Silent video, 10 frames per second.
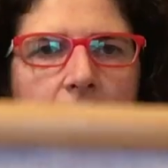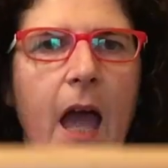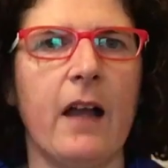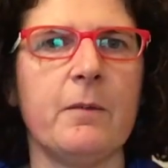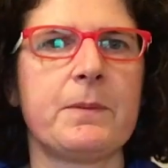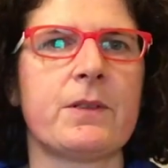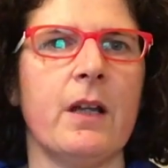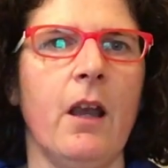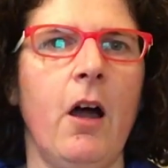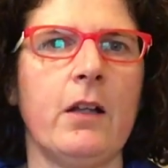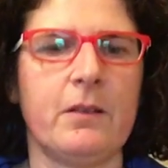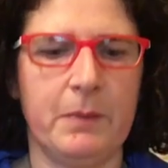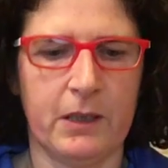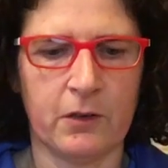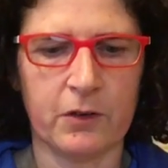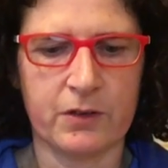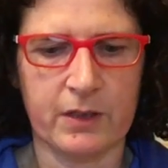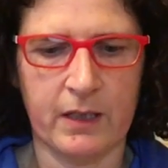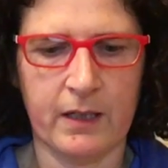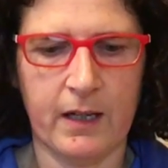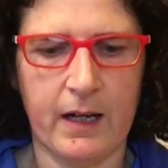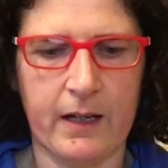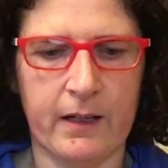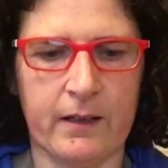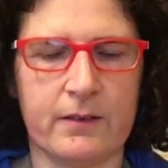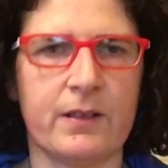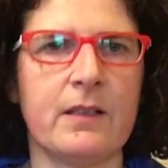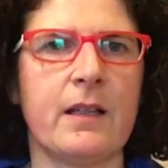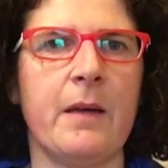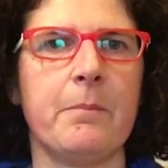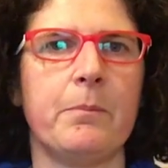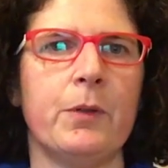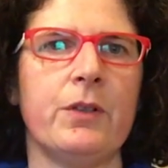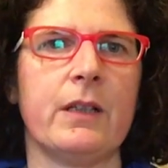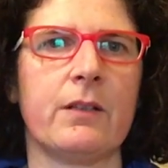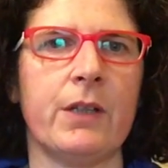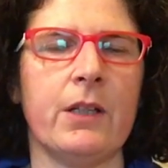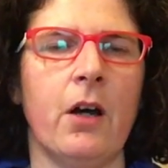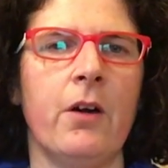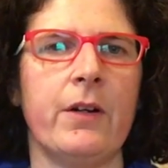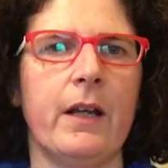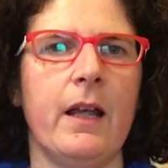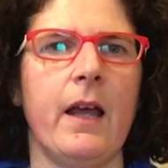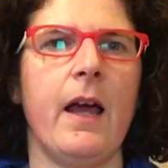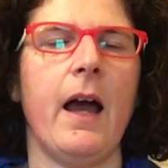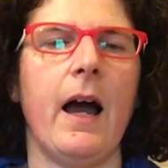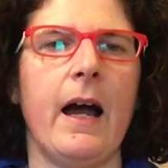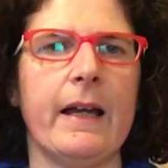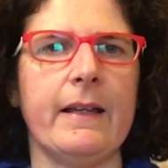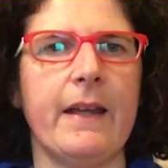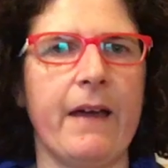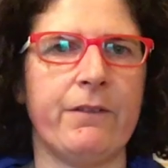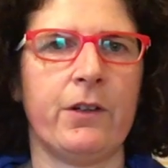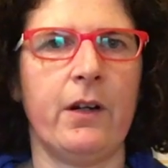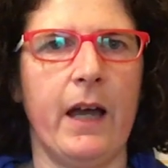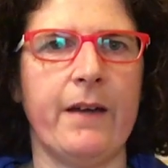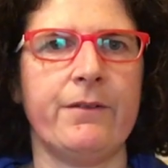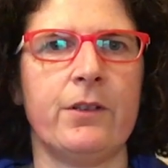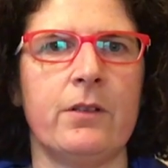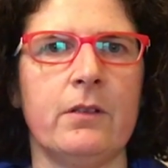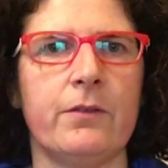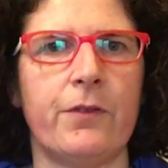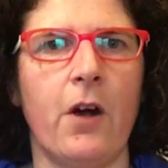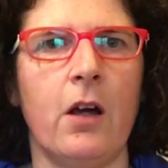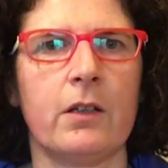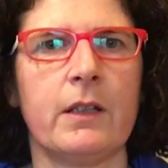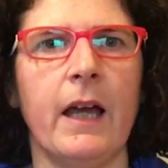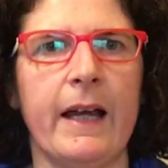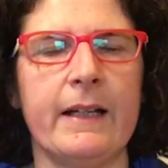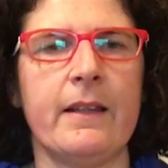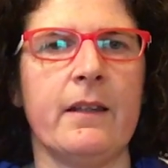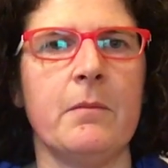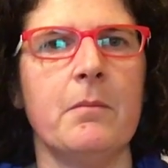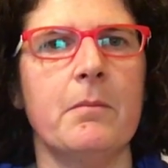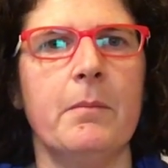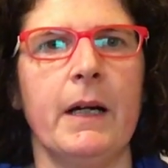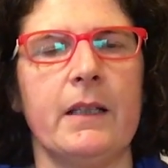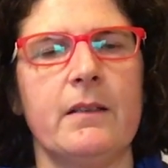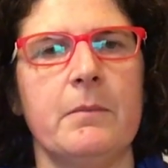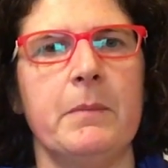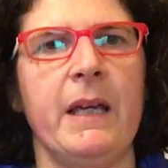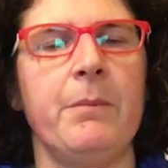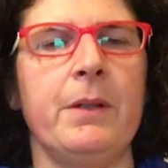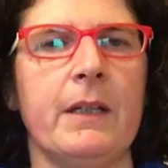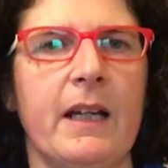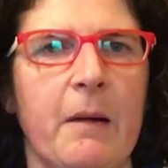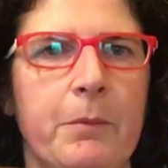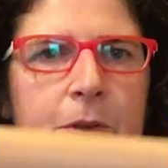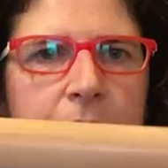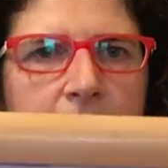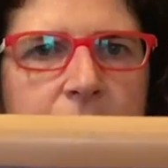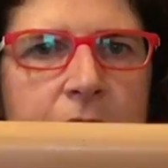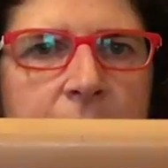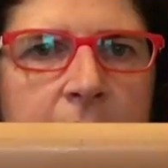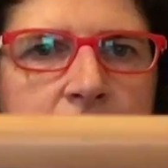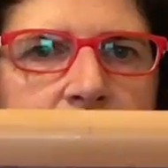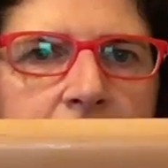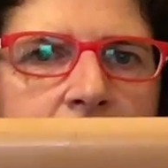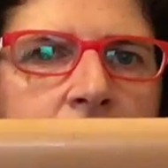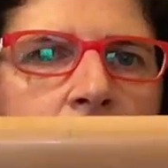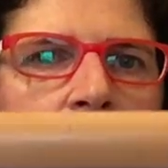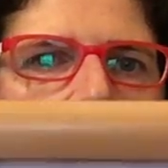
helps a lot because uh, I since I put the grid on I never ever frogged anything but maybe a couple stitches here and there so